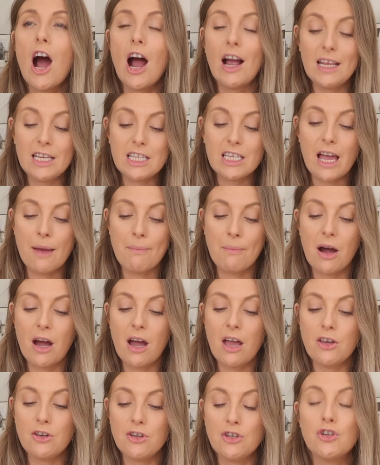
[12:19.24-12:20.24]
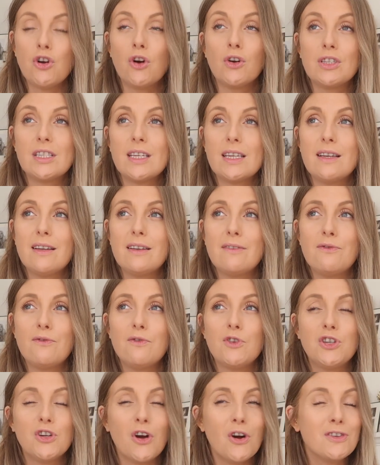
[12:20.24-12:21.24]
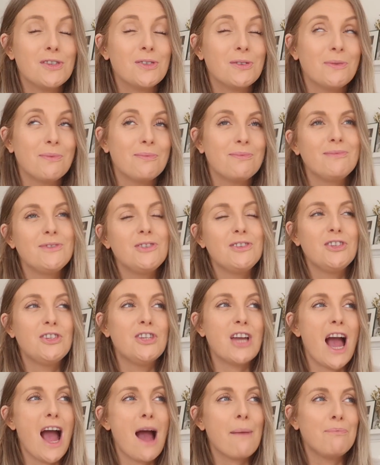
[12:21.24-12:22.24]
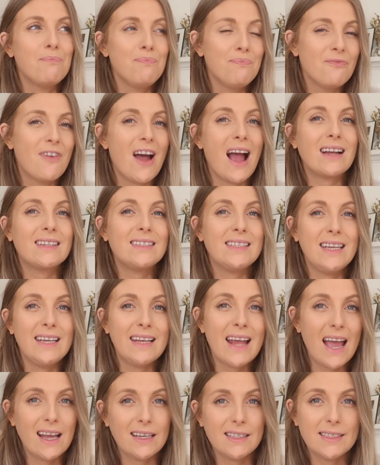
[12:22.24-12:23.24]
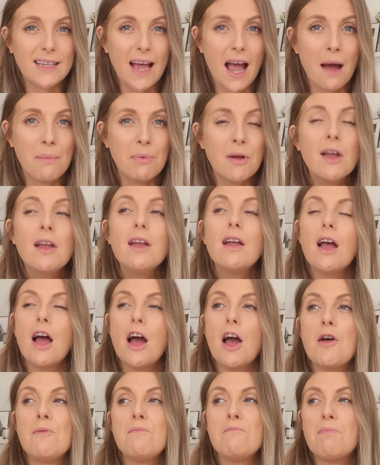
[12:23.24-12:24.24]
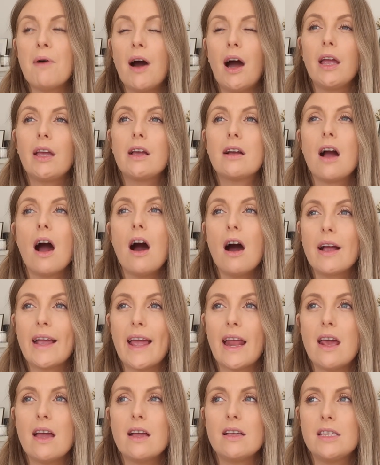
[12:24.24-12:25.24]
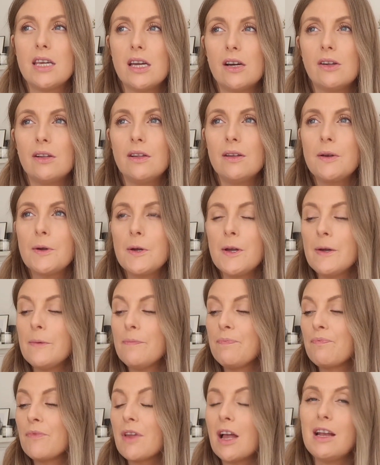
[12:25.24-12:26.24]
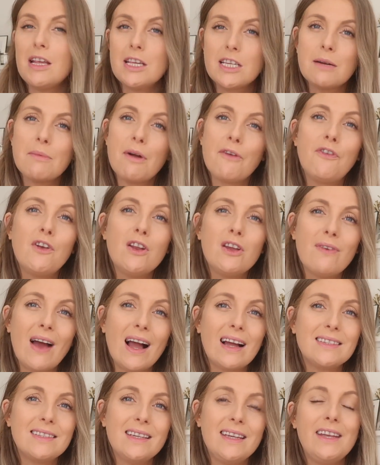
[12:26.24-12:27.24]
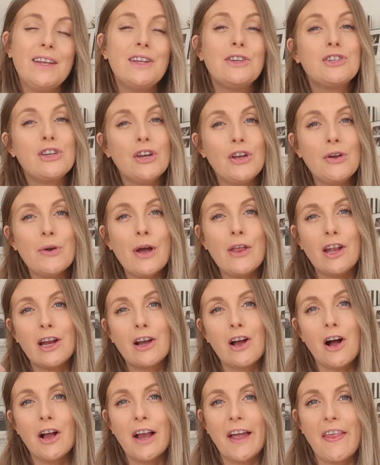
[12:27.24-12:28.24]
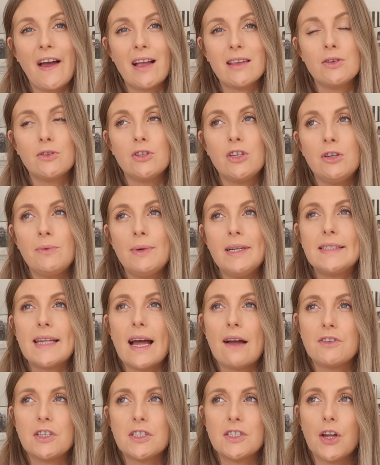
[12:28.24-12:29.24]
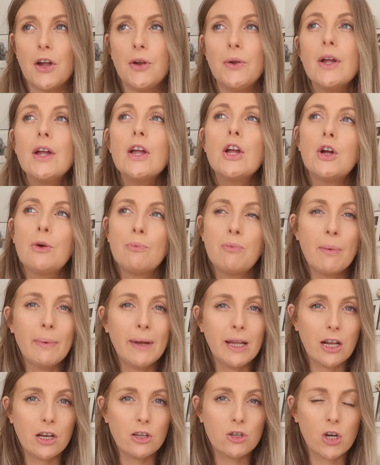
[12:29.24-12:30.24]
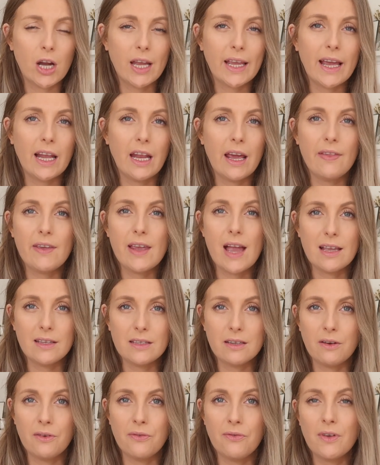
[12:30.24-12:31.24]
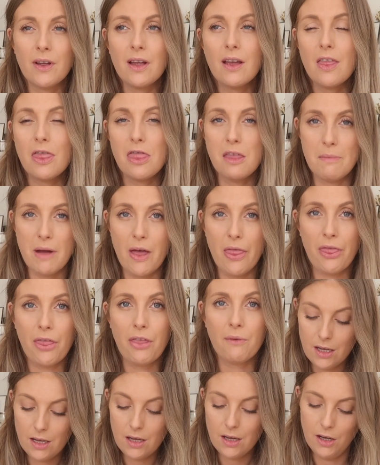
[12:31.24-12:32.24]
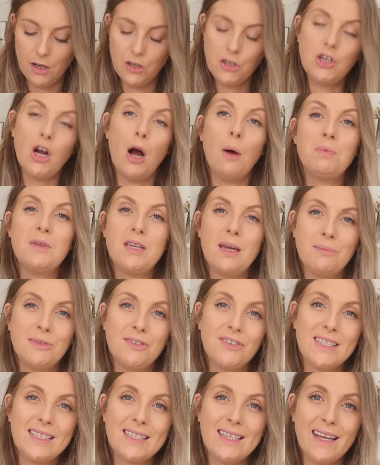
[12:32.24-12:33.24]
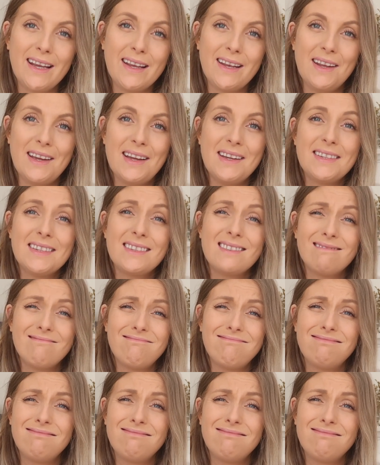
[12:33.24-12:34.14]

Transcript: I need to get my shot, shot, jab, vaccine ASAP. Um, but I can't get it until I need to get my flu vaccine too, and then I can't get that till two weeks after, so probably gonna try and get it at the end of the month. Top tips for sickness.